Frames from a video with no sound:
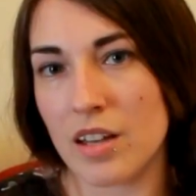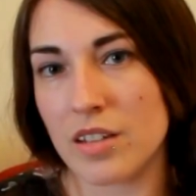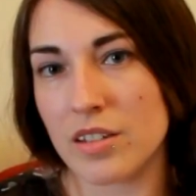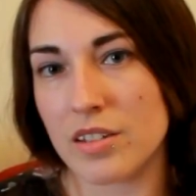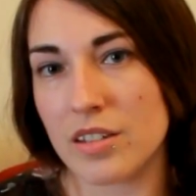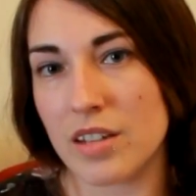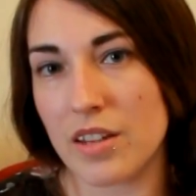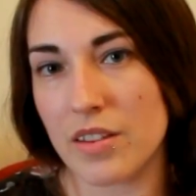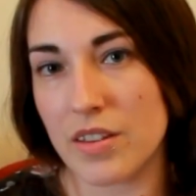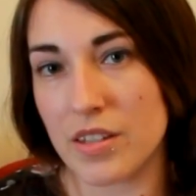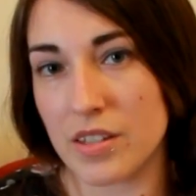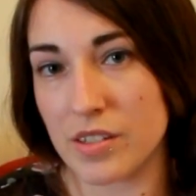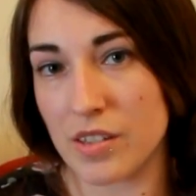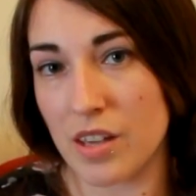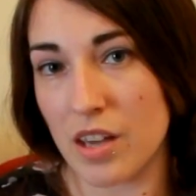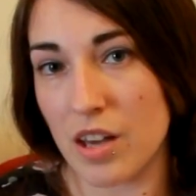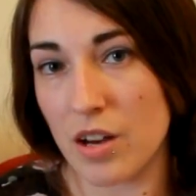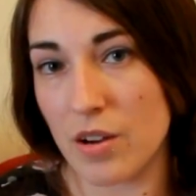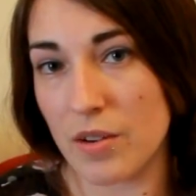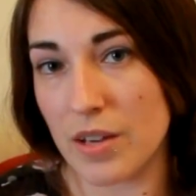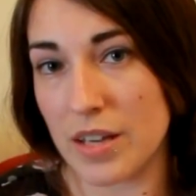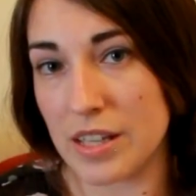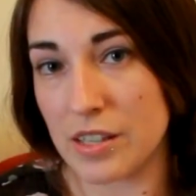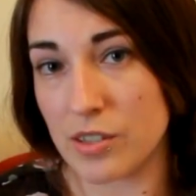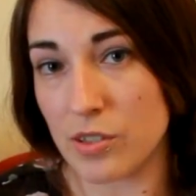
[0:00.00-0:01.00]
Now this
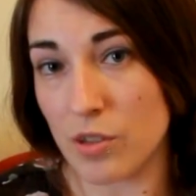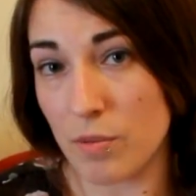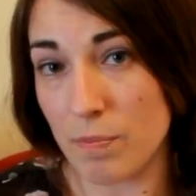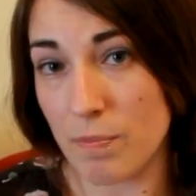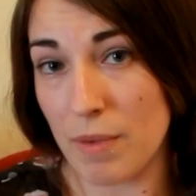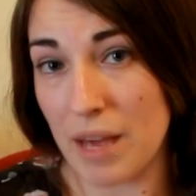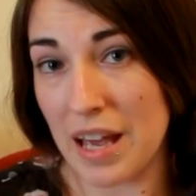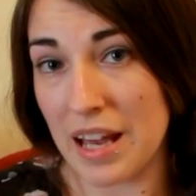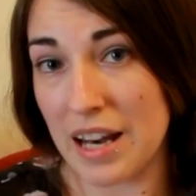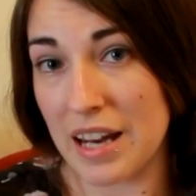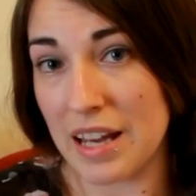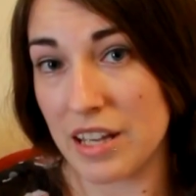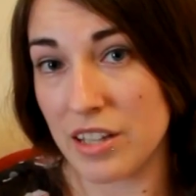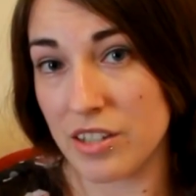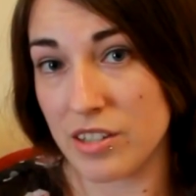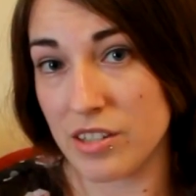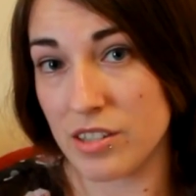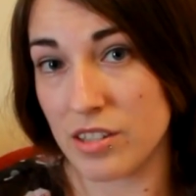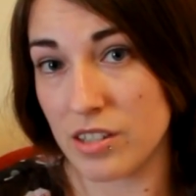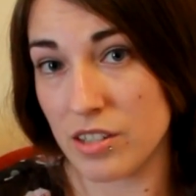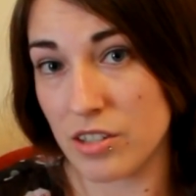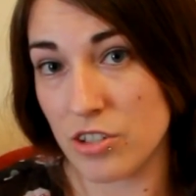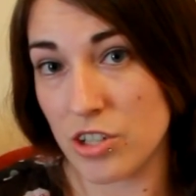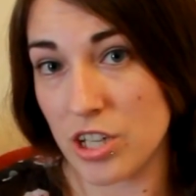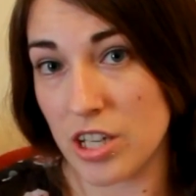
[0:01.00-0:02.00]
girl is on
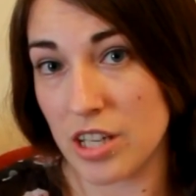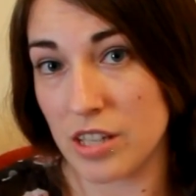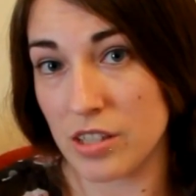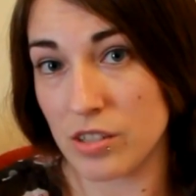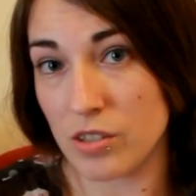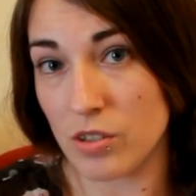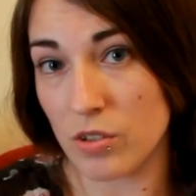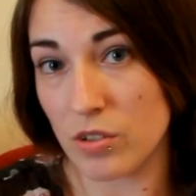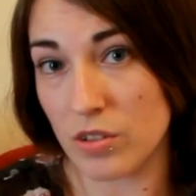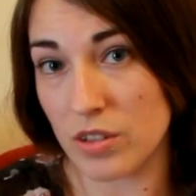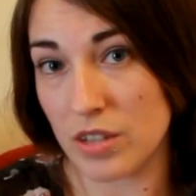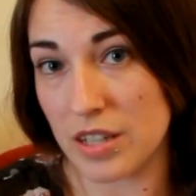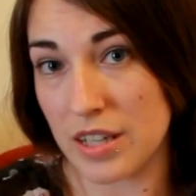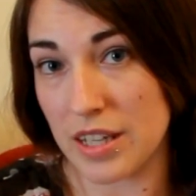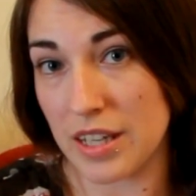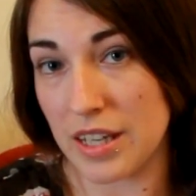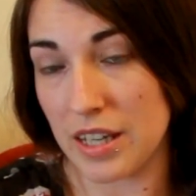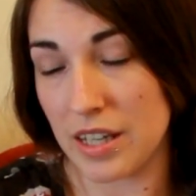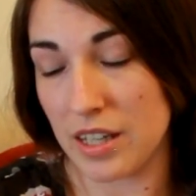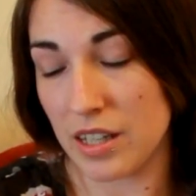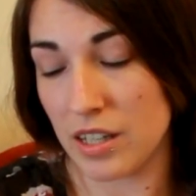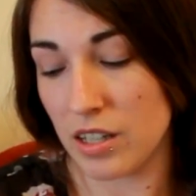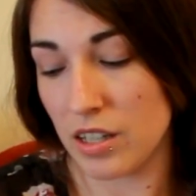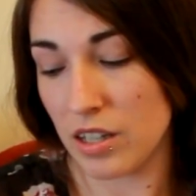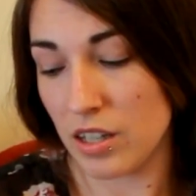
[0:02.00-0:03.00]
pellets. She is on
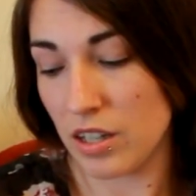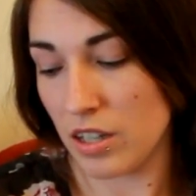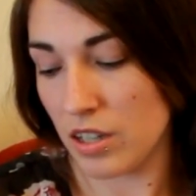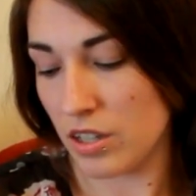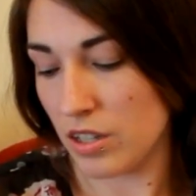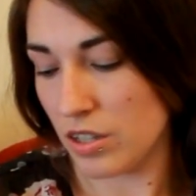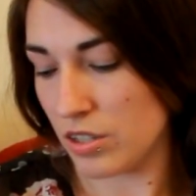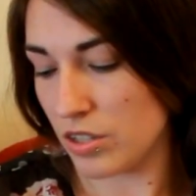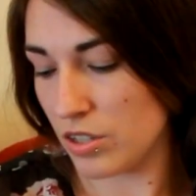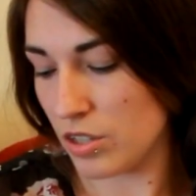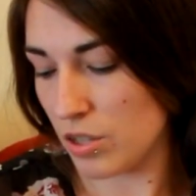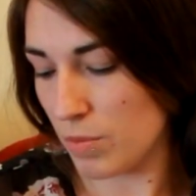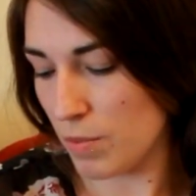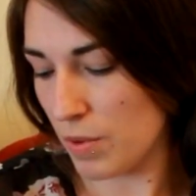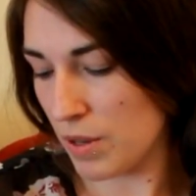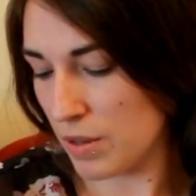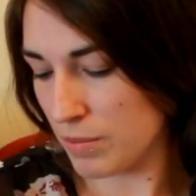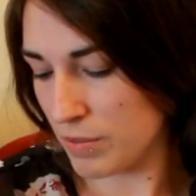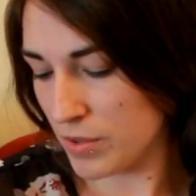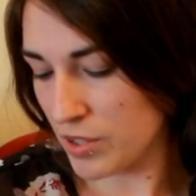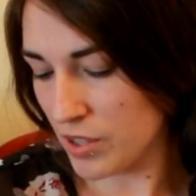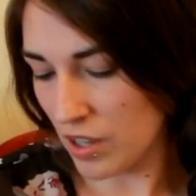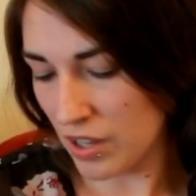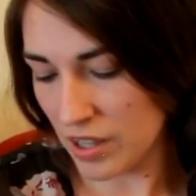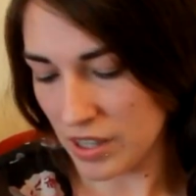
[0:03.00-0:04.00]
the
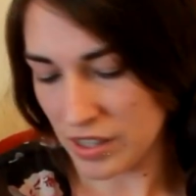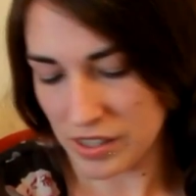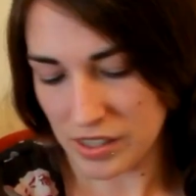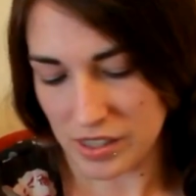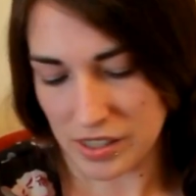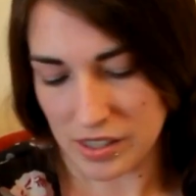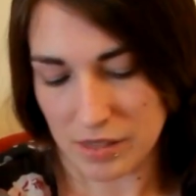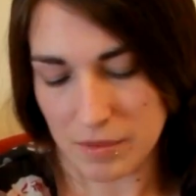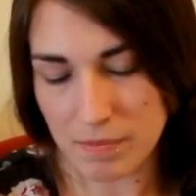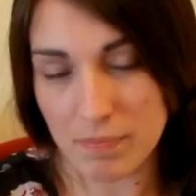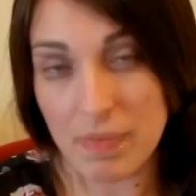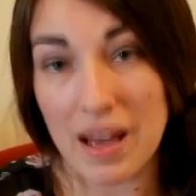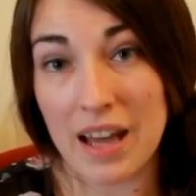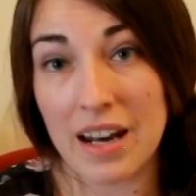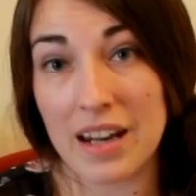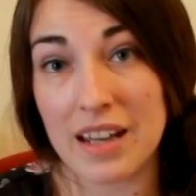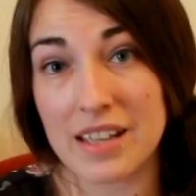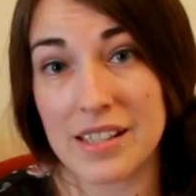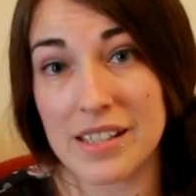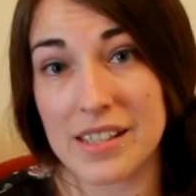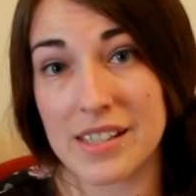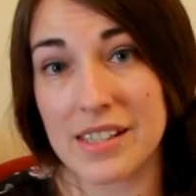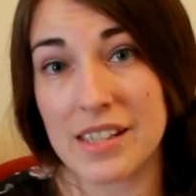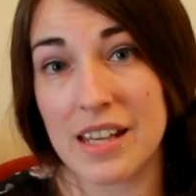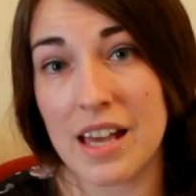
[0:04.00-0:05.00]
Supreme Science
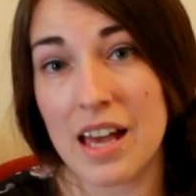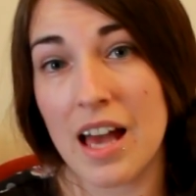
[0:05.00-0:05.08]
pellets,